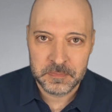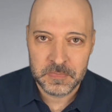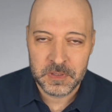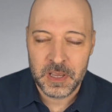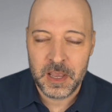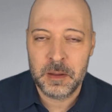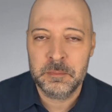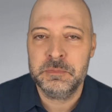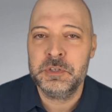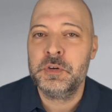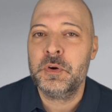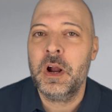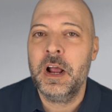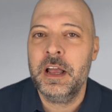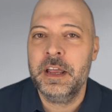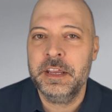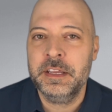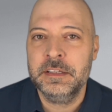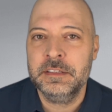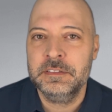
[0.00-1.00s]
I'm
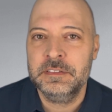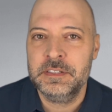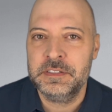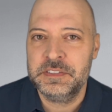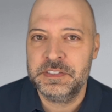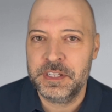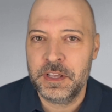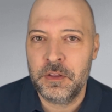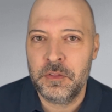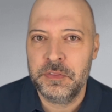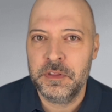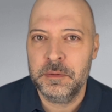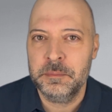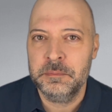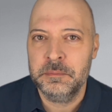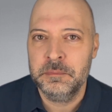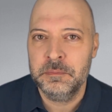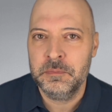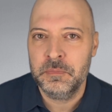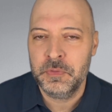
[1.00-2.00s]
trying to sell
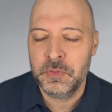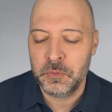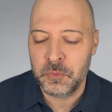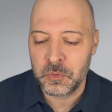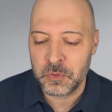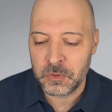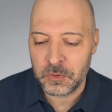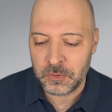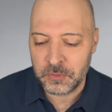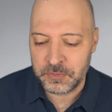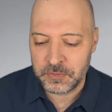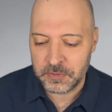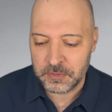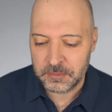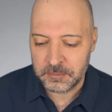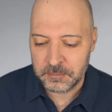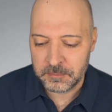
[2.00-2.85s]
them the world.